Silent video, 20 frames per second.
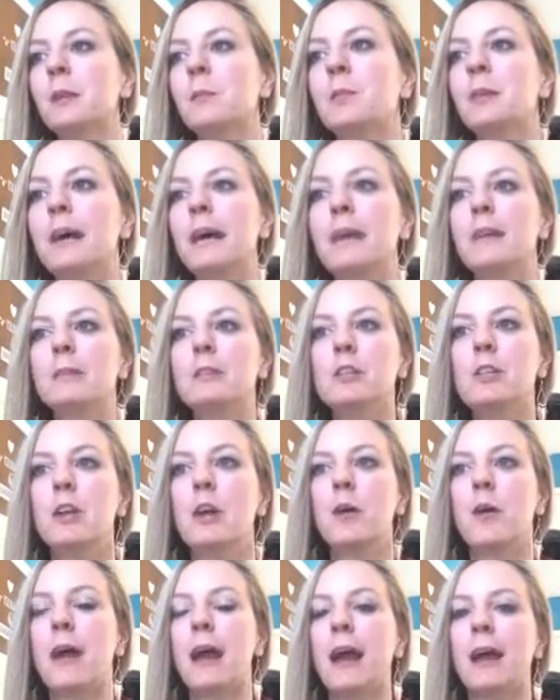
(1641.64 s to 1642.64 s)
But,
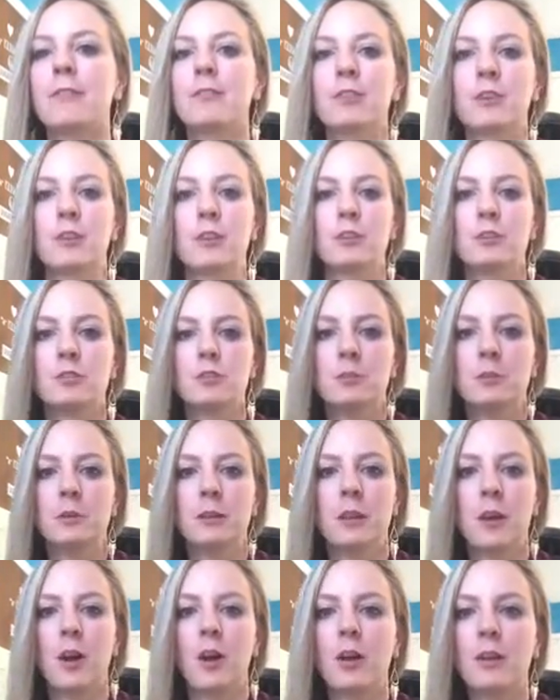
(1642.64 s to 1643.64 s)
after
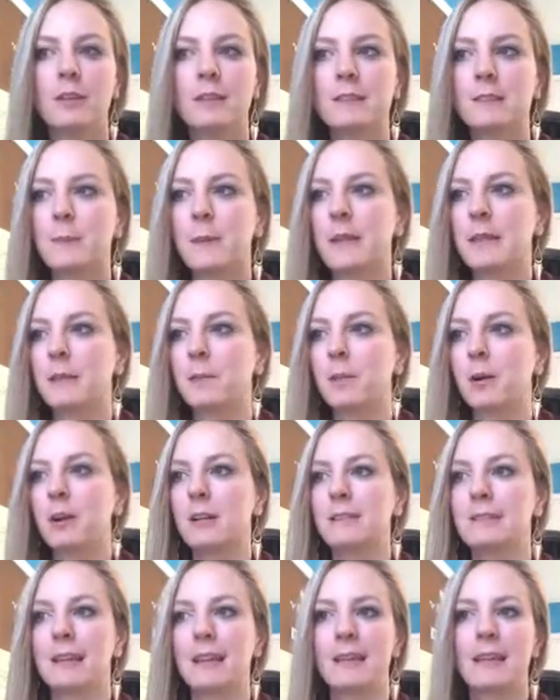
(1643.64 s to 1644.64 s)
doing all these painting parties,